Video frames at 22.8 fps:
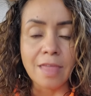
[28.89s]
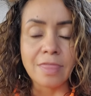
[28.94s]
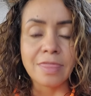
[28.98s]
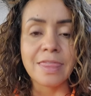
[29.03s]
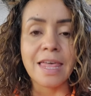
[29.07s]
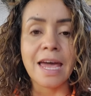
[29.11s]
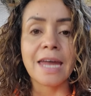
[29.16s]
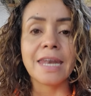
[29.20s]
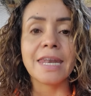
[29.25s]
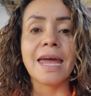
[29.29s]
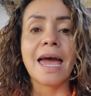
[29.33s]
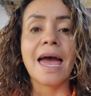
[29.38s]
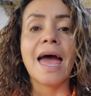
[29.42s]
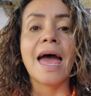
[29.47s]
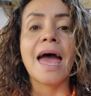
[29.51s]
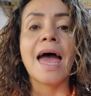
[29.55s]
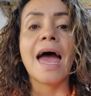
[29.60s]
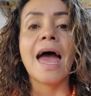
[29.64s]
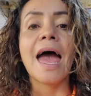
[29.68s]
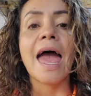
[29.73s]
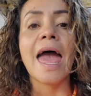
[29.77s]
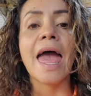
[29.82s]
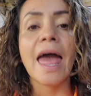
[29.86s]
that
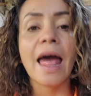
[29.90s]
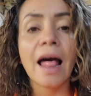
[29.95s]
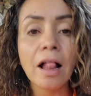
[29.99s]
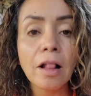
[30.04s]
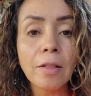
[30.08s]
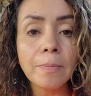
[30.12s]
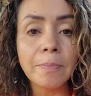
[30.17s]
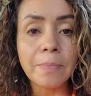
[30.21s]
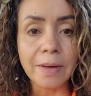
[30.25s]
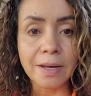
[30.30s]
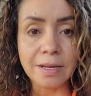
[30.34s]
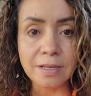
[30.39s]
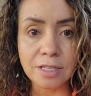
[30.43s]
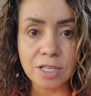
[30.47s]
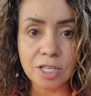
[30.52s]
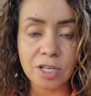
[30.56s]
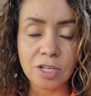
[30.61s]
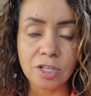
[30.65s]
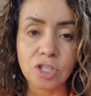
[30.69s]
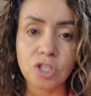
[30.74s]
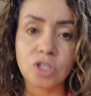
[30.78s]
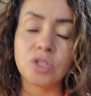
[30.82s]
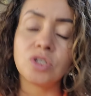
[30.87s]
help
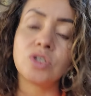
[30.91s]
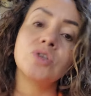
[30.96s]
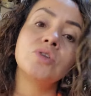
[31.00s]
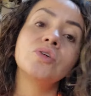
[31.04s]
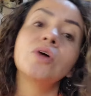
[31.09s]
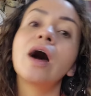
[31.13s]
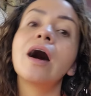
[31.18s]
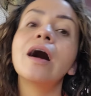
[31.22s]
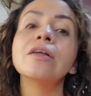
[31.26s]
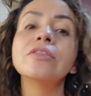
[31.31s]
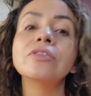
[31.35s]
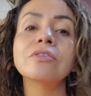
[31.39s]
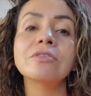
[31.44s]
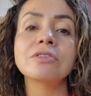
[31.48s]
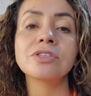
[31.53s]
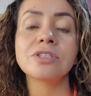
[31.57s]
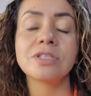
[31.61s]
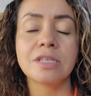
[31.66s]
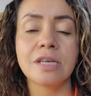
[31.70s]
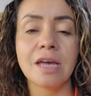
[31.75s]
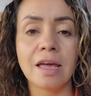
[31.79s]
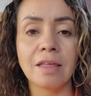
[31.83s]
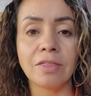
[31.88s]
us to
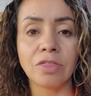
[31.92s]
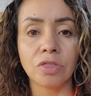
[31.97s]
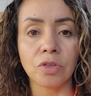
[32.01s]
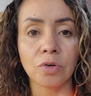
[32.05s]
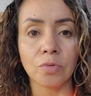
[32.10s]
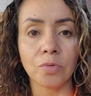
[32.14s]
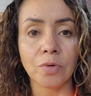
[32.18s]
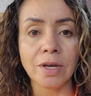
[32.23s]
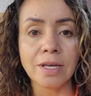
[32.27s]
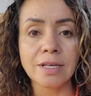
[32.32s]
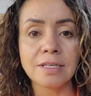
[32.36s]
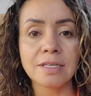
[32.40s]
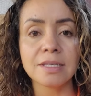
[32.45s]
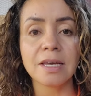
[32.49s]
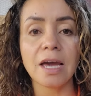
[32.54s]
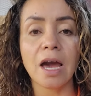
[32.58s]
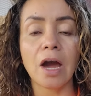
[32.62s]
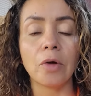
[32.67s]
understand the risk